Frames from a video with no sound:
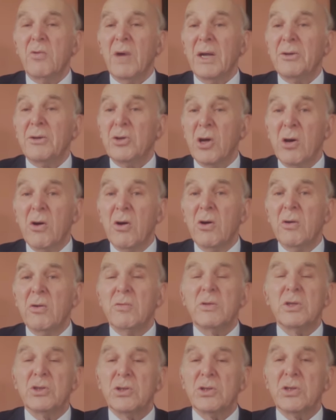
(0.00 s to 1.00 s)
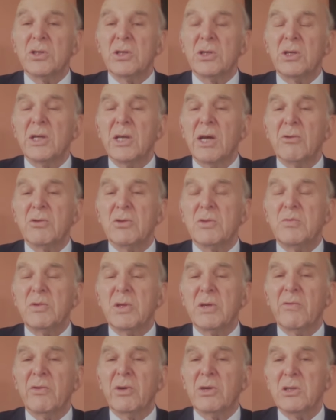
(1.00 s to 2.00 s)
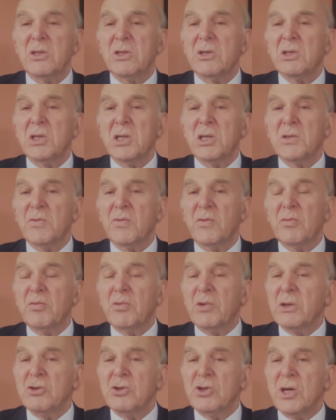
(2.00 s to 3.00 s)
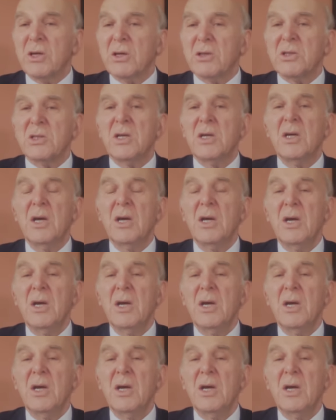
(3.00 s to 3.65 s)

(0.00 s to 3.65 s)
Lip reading: Guangdong, which has turned out to be a very successful project.